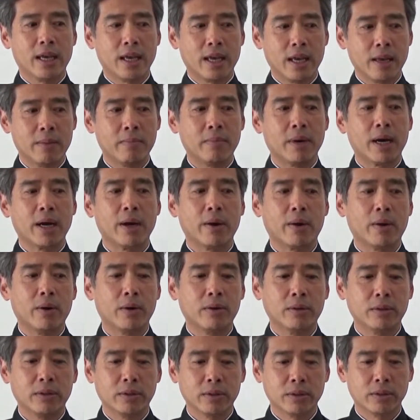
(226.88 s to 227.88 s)
in my
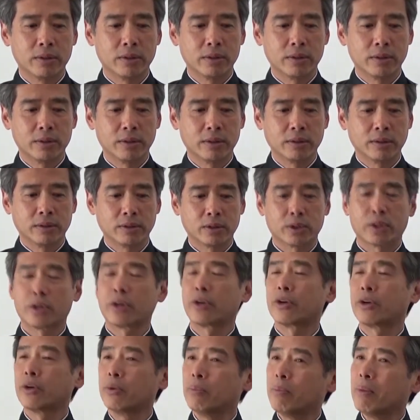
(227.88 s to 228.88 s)
own
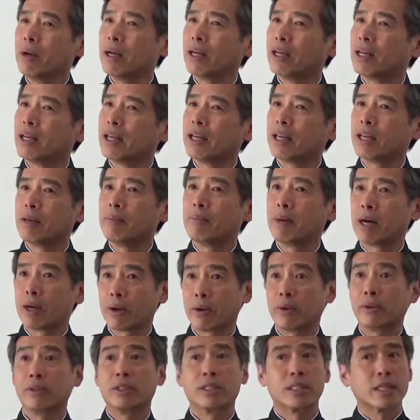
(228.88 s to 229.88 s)
term, in my
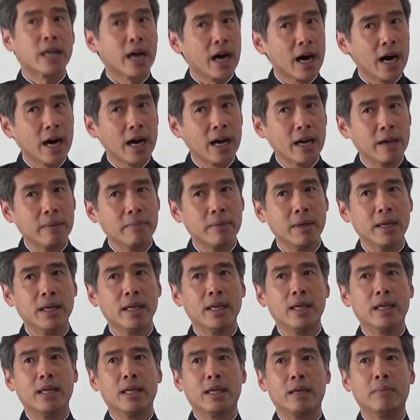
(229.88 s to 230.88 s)
own time,
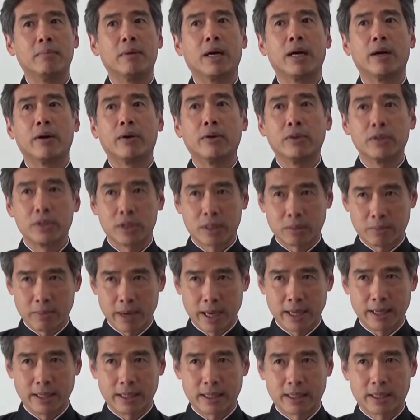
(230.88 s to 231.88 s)
in my own
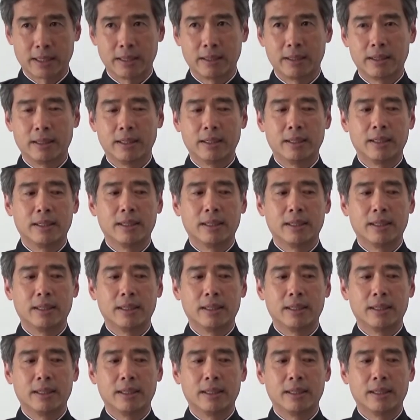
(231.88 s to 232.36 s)
space.